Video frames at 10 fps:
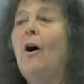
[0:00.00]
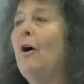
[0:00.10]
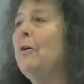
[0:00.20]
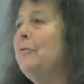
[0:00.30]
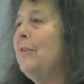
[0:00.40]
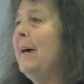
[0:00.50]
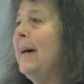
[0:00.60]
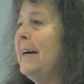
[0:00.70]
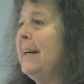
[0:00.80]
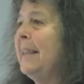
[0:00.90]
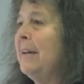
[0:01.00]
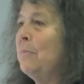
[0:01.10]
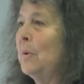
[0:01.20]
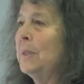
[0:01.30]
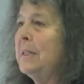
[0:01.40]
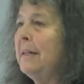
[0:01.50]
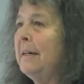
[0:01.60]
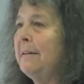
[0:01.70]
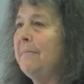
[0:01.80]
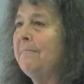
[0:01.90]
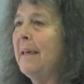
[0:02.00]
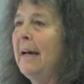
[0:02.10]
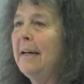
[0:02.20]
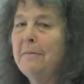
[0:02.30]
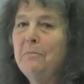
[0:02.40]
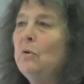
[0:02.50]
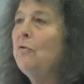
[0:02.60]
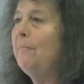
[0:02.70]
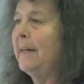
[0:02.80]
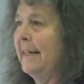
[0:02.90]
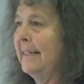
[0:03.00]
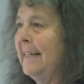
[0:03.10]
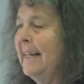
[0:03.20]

of the water movement